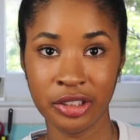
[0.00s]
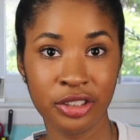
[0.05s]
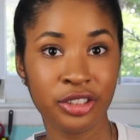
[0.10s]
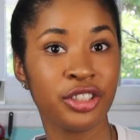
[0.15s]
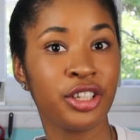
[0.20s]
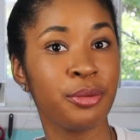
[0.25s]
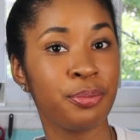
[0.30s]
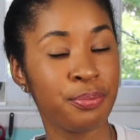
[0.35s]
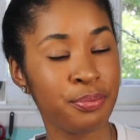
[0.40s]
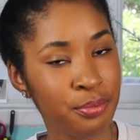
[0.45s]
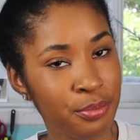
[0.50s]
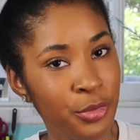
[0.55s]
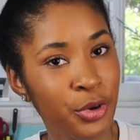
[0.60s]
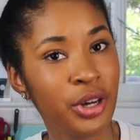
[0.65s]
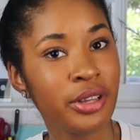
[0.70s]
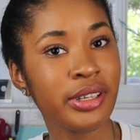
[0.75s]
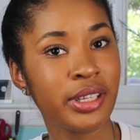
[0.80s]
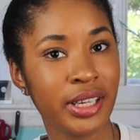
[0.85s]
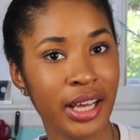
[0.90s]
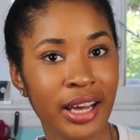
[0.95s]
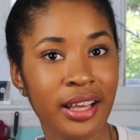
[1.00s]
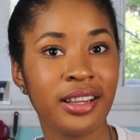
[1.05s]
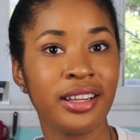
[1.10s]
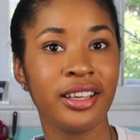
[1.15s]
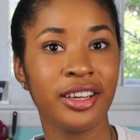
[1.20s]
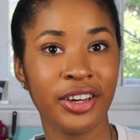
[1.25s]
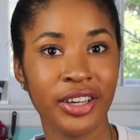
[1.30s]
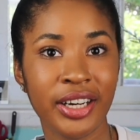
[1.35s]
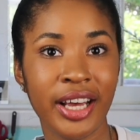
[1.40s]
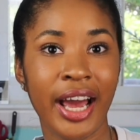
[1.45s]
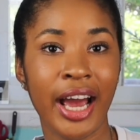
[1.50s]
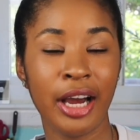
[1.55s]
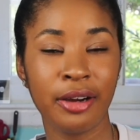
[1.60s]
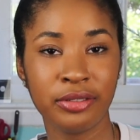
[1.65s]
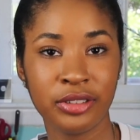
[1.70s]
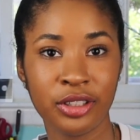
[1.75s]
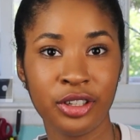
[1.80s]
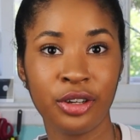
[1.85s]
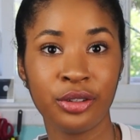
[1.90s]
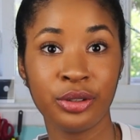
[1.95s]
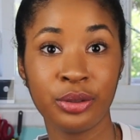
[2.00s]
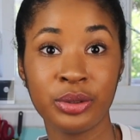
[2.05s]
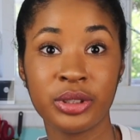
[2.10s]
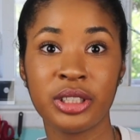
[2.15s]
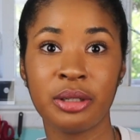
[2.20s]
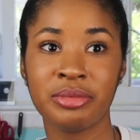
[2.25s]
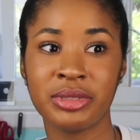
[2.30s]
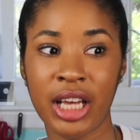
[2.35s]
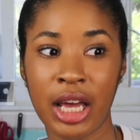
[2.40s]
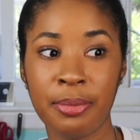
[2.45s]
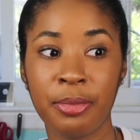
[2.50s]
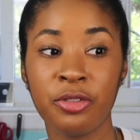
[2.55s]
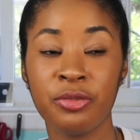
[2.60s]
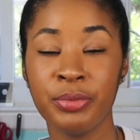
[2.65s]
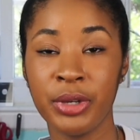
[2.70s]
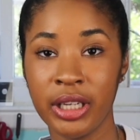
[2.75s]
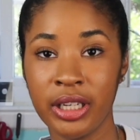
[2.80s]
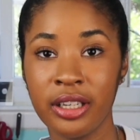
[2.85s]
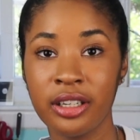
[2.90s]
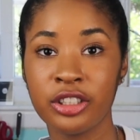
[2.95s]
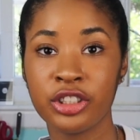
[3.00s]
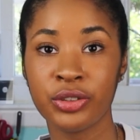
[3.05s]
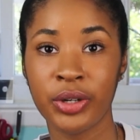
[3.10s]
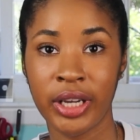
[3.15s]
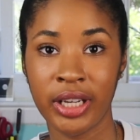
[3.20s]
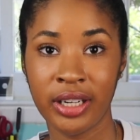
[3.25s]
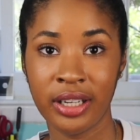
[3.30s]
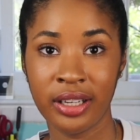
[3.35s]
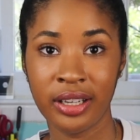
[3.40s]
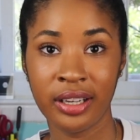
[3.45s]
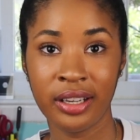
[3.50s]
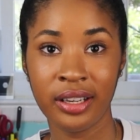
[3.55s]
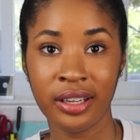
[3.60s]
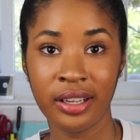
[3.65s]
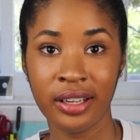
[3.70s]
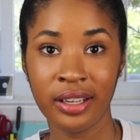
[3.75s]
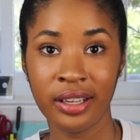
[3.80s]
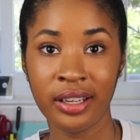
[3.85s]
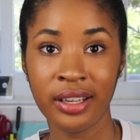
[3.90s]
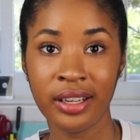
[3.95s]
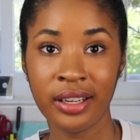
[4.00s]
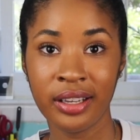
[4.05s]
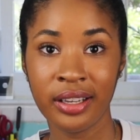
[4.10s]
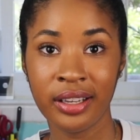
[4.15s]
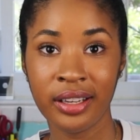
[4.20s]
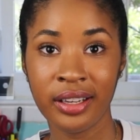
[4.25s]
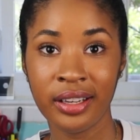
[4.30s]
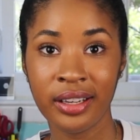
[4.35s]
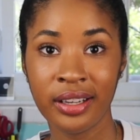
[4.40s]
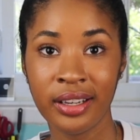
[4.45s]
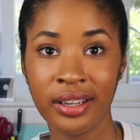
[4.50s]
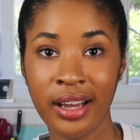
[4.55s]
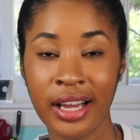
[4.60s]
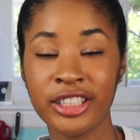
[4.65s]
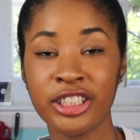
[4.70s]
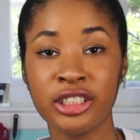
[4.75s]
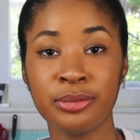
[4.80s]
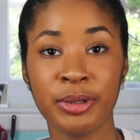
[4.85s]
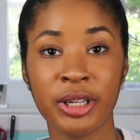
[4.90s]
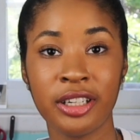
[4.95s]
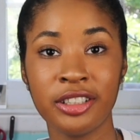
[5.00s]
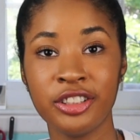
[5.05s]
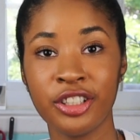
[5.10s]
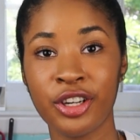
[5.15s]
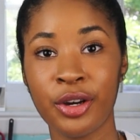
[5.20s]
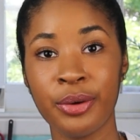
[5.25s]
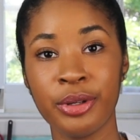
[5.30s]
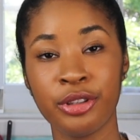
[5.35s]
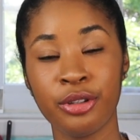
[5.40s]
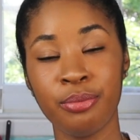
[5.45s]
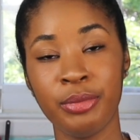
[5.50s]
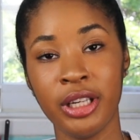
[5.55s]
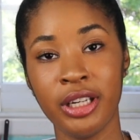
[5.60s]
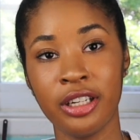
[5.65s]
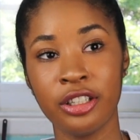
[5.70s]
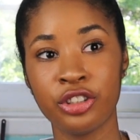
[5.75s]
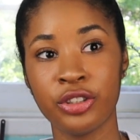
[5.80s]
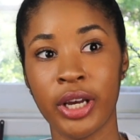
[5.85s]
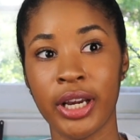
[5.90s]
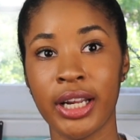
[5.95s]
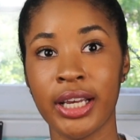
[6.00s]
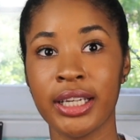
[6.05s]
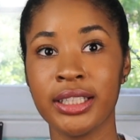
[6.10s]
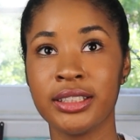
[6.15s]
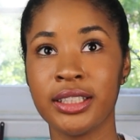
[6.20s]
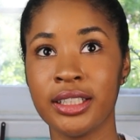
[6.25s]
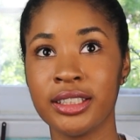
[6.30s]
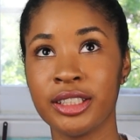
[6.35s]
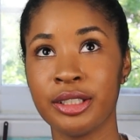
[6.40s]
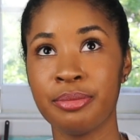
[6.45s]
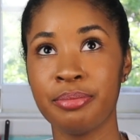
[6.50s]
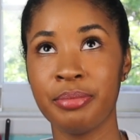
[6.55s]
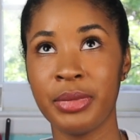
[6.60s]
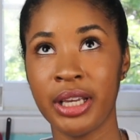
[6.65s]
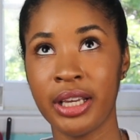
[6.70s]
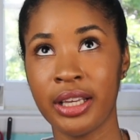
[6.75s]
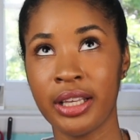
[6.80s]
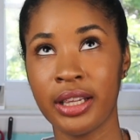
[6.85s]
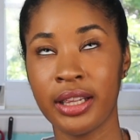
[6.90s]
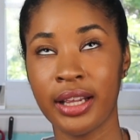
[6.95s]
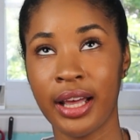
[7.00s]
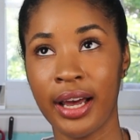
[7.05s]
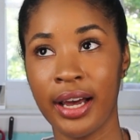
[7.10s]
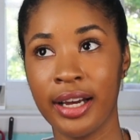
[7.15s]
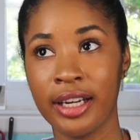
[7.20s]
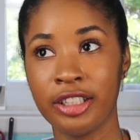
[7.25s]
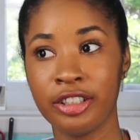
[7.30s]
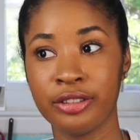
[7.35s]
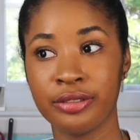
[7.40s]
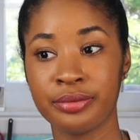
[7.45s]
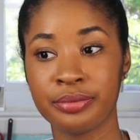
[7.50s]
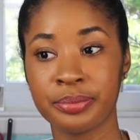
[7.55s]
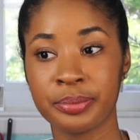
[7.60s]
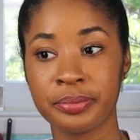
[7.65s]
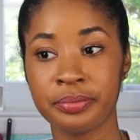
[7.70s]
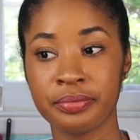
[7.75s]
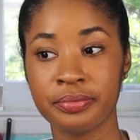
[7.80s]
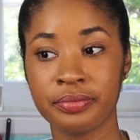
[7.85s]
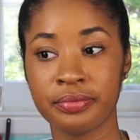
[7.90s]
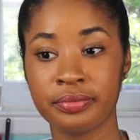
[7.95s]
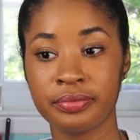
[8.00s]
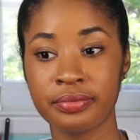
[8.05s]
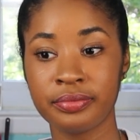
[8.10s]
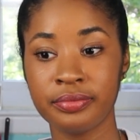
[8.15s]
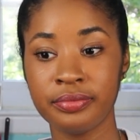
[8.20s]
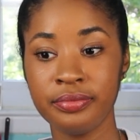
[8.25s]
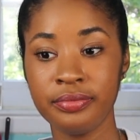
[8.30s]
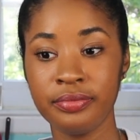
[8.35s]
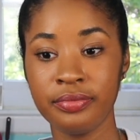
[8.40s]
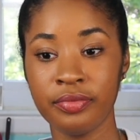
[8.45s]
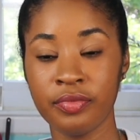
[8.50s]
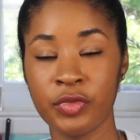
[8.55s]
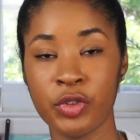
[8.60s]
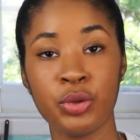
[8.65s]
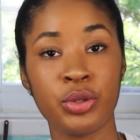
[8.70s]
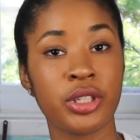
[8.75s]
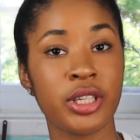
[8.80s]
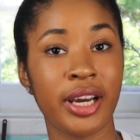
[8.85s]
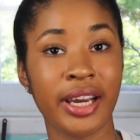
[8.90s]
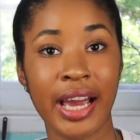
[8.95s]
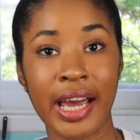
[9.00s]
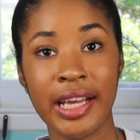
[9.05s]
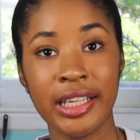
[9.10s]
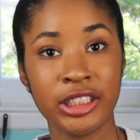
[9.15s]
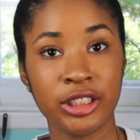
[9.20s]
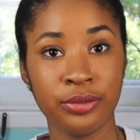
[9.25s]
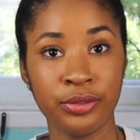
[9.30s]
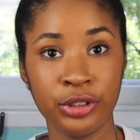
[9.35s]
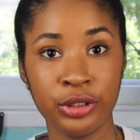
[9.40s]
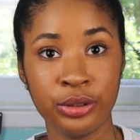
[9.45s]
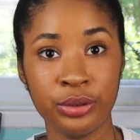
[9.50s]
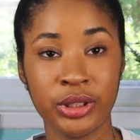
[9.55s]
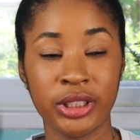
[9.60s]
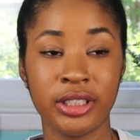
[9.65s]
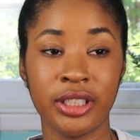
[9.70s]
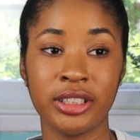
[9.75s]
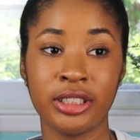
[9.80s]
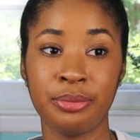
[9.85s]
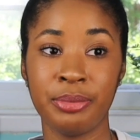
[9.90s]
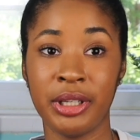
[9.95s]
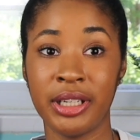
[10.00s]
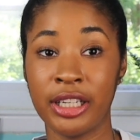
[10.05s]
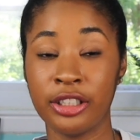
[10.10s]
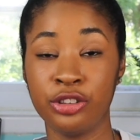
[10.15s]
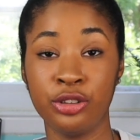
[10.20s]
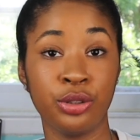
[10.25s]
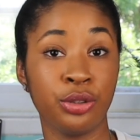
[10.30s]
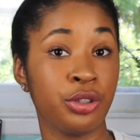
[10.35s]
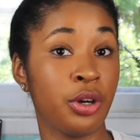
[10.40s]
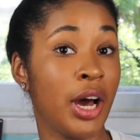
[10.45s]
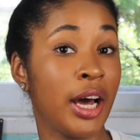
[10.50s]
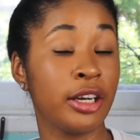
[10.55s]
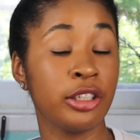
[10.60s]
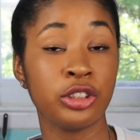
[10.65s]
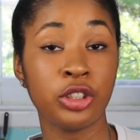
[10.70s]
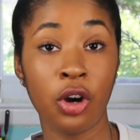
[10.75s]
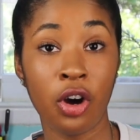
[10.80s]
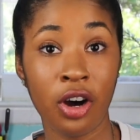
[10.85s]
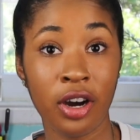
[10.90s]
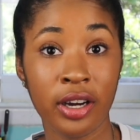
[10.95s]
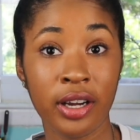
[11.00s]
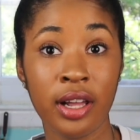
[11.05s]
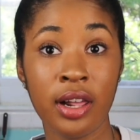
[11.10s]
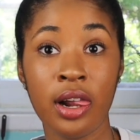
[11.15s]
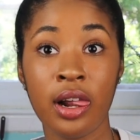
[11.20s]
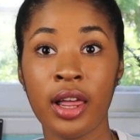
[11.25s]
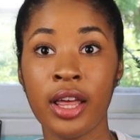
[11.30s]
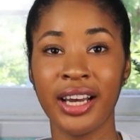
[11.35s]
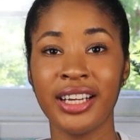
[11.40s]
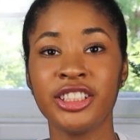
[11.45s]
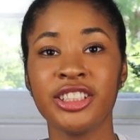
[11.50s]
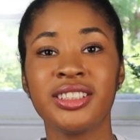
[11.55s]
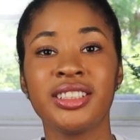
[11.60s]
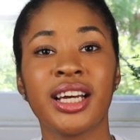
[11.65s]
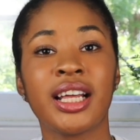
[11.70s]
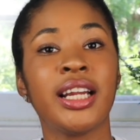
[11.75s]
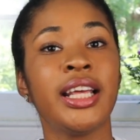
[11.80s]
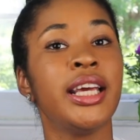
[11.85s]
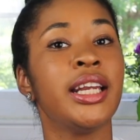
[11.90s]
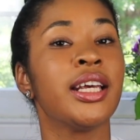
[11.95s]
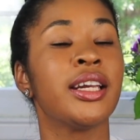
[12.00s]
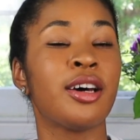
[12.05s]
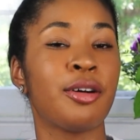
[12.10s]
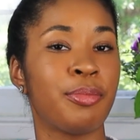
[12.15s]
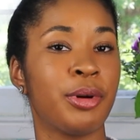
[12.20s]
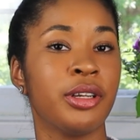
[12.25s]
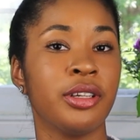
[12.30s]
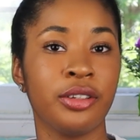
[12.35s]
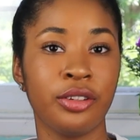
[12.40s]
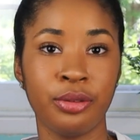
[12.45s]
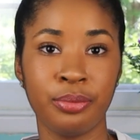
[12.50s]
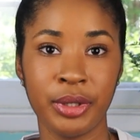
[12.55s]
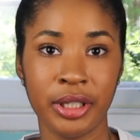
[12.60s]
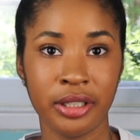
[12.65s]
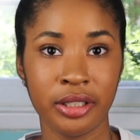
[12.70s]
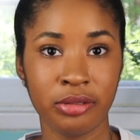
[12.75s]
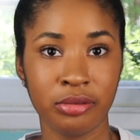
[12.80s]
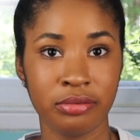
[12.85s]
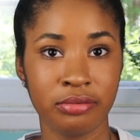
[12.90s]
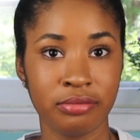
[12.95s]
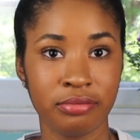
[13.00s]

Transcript: you're more than likely gonna have to go through some type of media training. And just because you're going through media training, it doesn't mean that you suck at interviews. It doesn't mean that you don't know how to talk. It's just to clean it up a little bit.